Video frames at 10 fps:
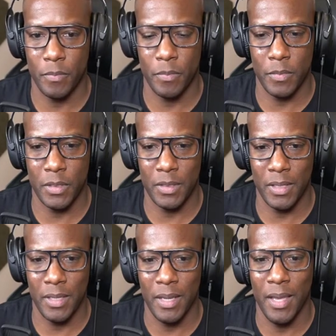Let's
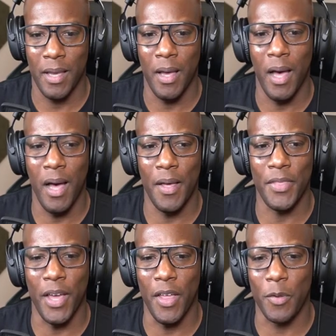see.
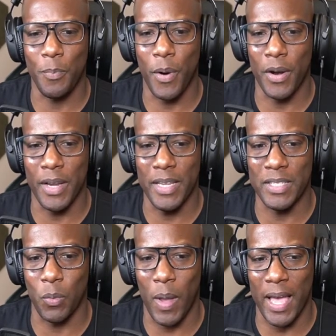The other part
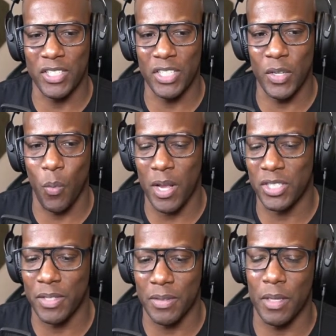is actually
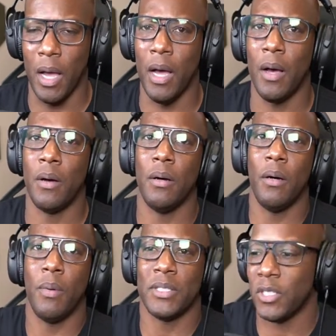watching
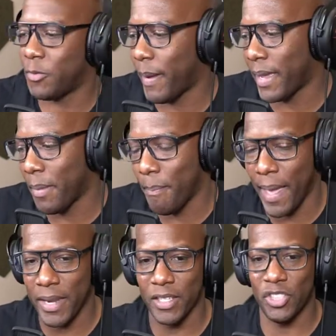Spike get
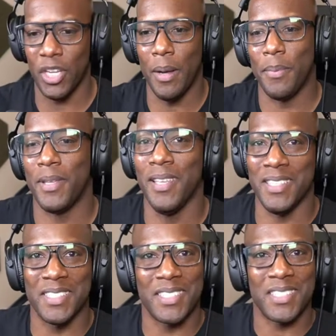bandaged up,
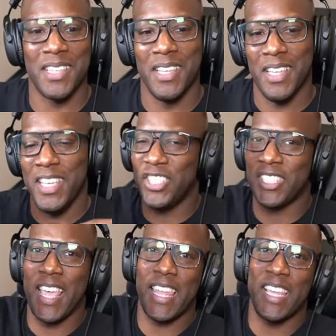because he
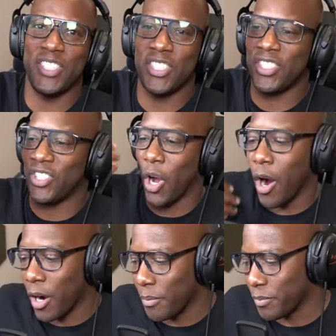just had like just his
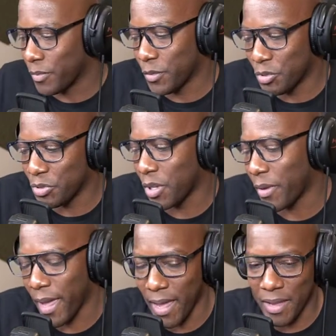arm, which was
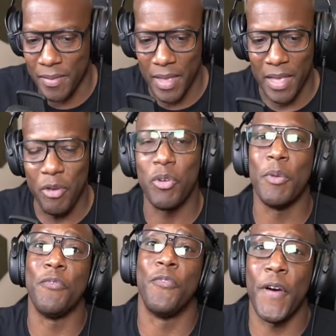okay. It would have
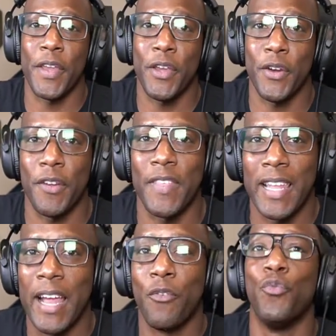been funnier if they
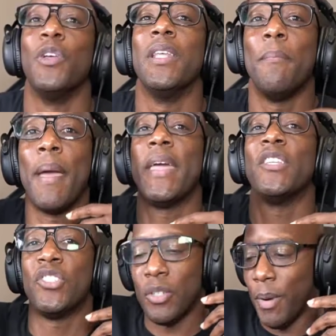like really
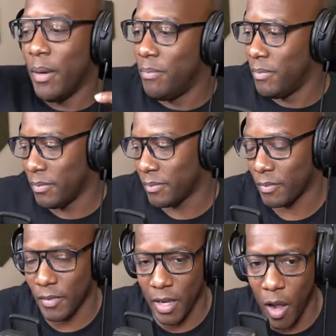bandaged him up,
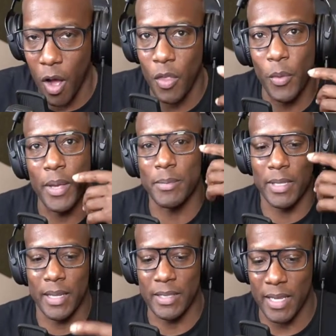like all the way up to
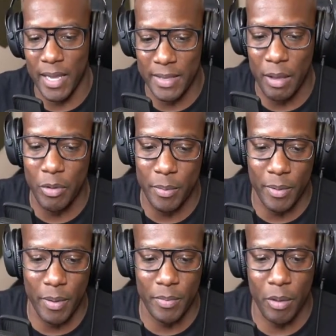like his head. That would
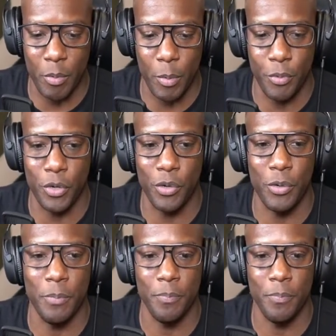have been pretty cool.